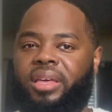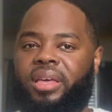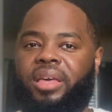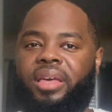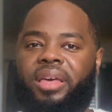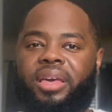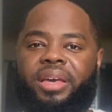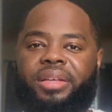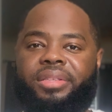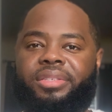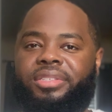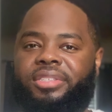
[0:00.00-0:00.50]

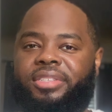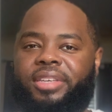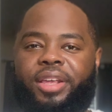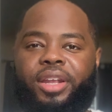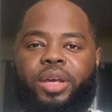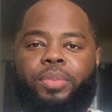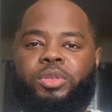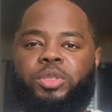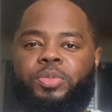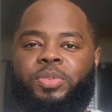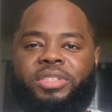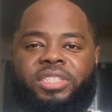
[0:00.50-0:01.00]
It's set
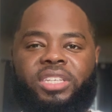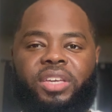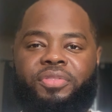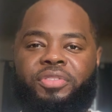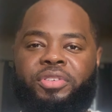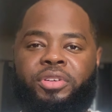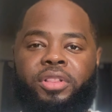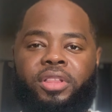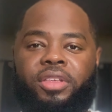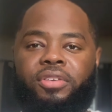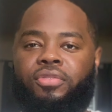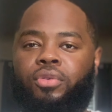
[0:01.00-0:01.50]
up
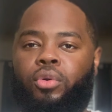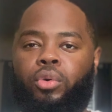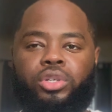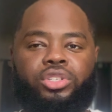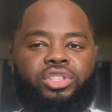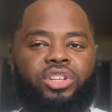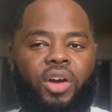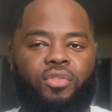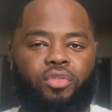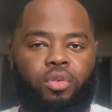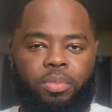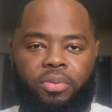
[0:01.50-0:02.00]
specifically for
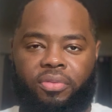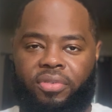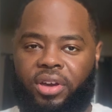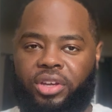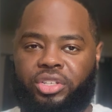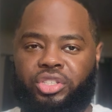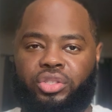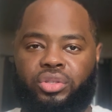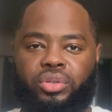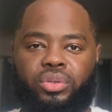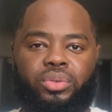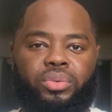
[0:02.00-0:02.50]
travel
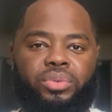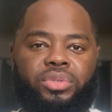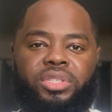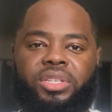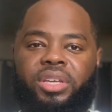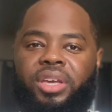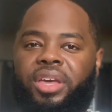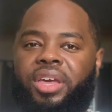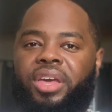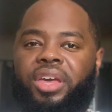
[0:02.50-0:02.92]
professionals.